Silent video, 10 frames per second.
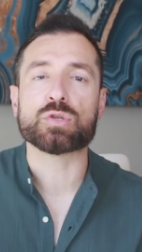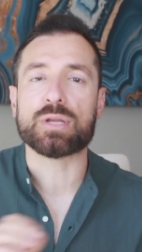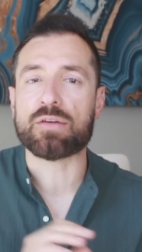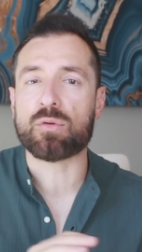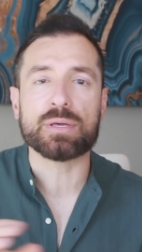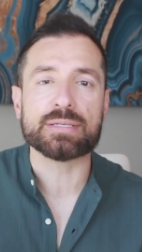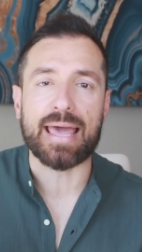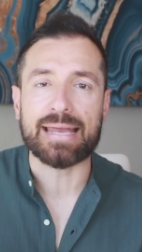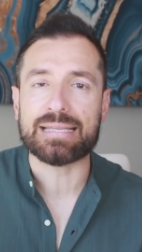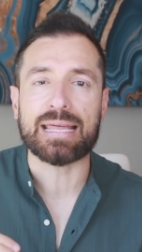so you never
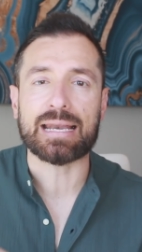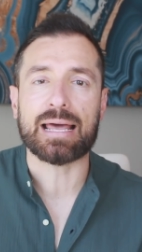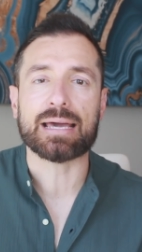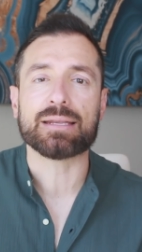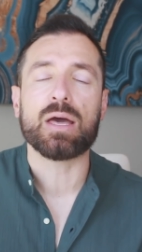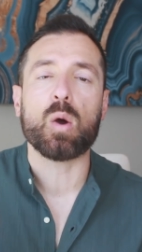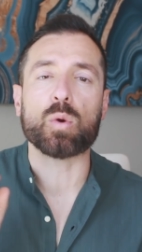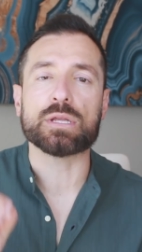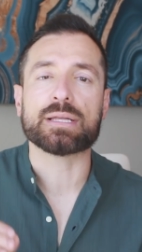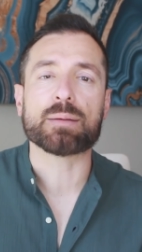miss any deadline
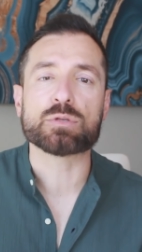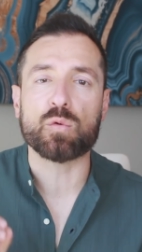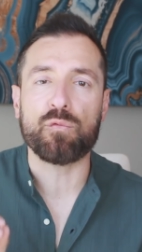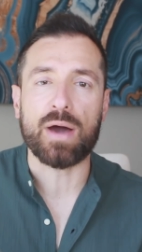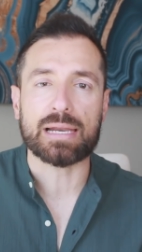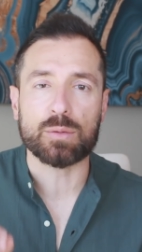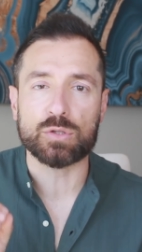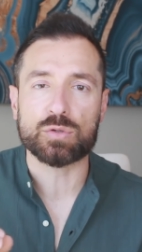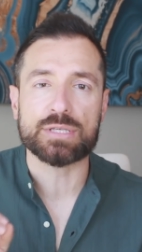when it comes to filing with